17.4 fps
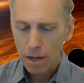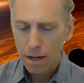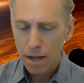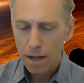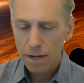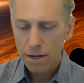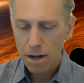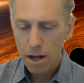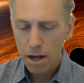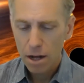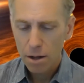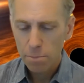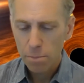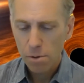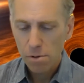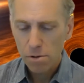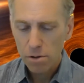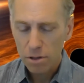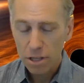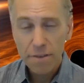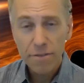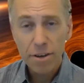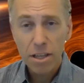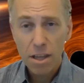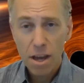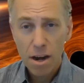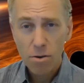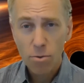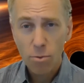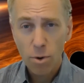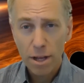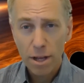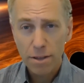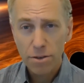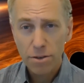Ended up leaving there,
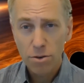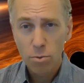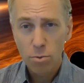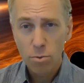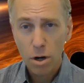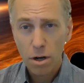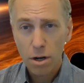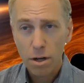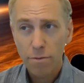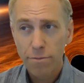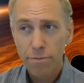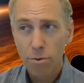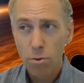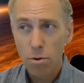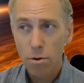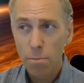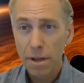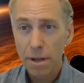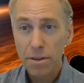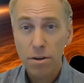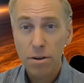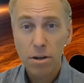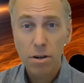went to work for Mentor